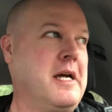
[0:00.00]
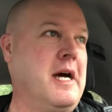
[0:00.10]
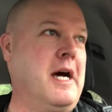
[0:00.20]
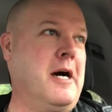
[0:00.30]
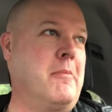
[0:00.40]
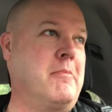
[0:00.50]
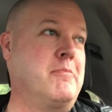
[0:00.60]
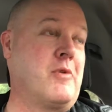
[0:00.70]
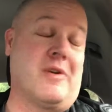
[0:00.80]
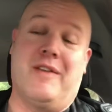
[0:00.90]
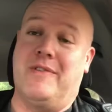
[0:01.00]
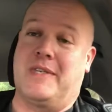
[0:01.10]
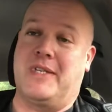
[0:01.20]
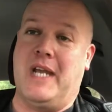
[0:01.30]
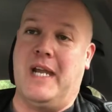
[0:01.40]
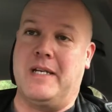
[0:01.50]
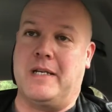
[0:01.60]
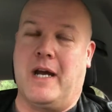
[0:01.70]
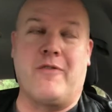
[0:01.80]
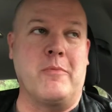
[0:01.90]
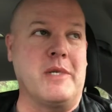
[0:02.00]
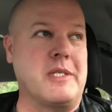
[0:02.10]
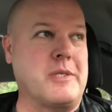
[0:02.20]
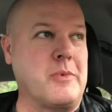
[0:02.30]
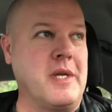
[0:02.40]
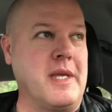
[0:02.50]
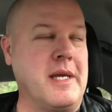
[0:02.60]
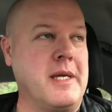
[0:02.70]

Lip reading: or even state governments, really.